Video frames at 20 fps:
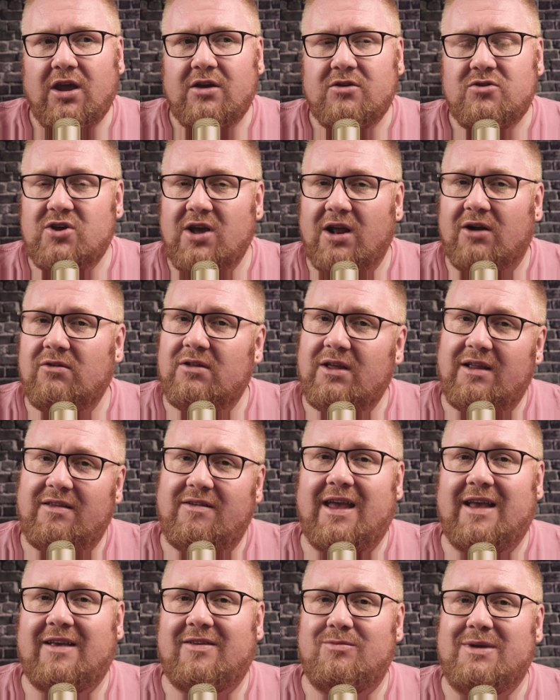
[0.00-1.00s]
generally
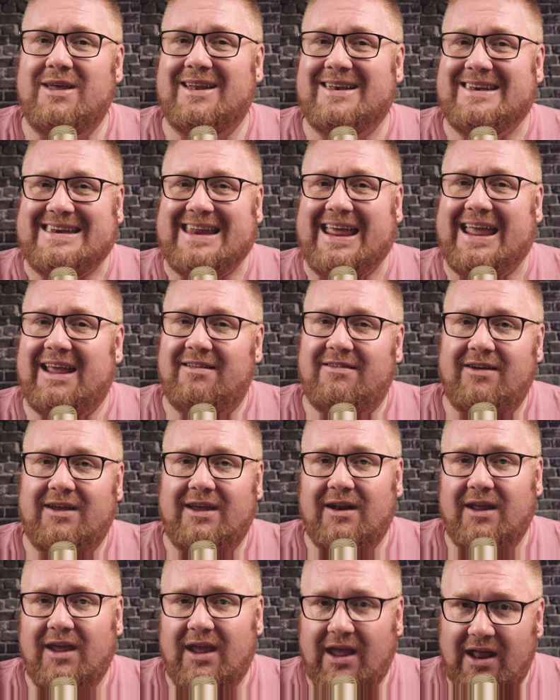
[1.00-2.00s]
takes me a day to get it